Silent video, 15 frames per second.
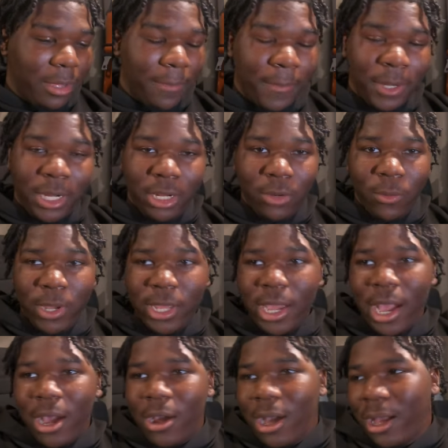But anyway,
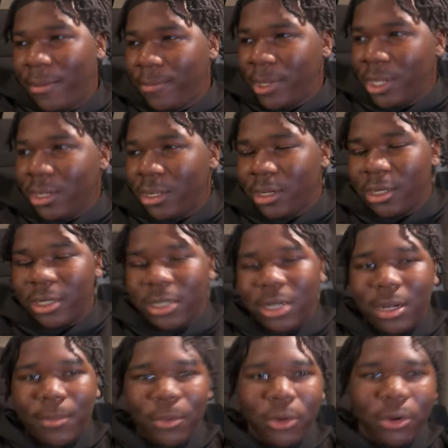y'all, I'm in uh,
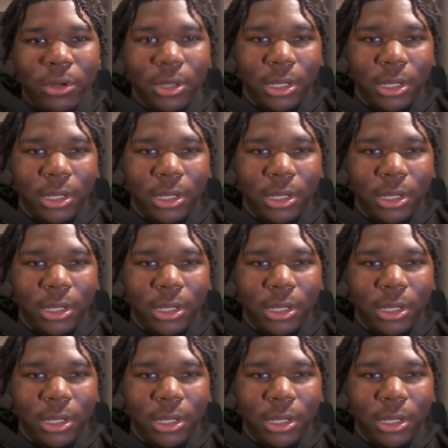Hubbard,